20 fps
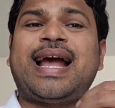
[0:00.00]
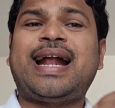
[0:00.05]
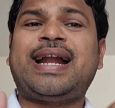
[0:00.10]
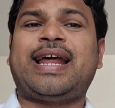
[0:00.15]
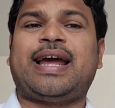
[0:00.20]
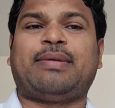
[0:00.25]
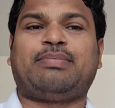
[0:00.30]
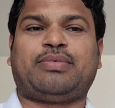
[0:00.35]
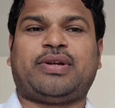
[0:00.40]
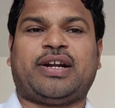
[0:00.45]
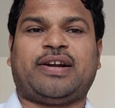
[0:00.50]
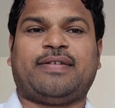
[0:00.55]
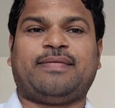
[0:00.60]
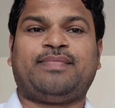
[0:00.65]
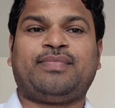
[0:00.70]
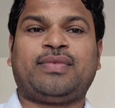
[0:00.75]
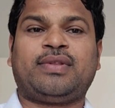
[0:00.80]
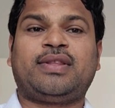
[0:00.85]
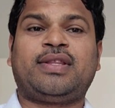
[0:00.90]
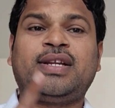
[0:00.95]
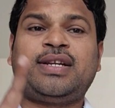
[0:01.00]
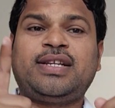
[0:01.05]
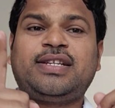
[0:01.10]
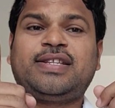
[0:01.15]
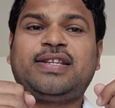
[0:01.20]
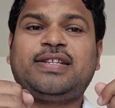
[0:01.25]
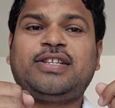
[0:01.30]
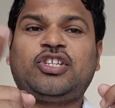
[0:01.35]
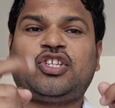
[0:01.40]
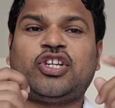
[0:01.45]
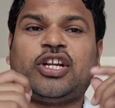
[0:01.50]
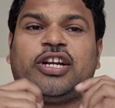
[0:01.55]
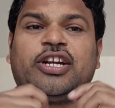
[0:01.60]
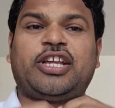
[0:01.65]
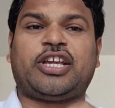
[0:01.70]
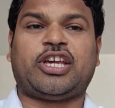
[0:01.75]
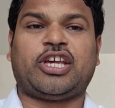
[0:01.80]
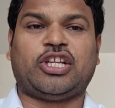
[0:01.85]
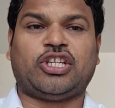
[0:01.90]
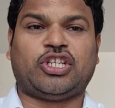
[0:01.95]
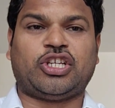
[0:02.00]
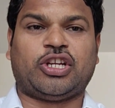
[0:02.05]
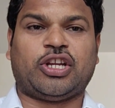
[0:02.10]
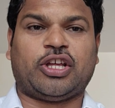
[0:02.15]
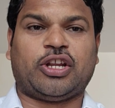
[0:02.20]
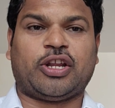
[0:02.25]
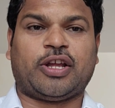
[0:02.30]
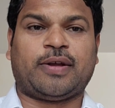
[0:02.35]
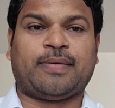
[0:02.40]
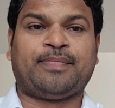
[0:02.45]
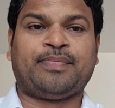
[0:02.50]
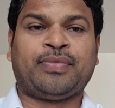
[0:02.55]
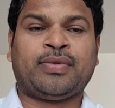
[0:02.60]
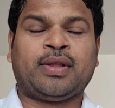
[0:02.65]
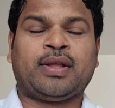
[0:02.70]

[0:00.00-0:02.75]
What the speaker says: adapted. That is a genetic engineering.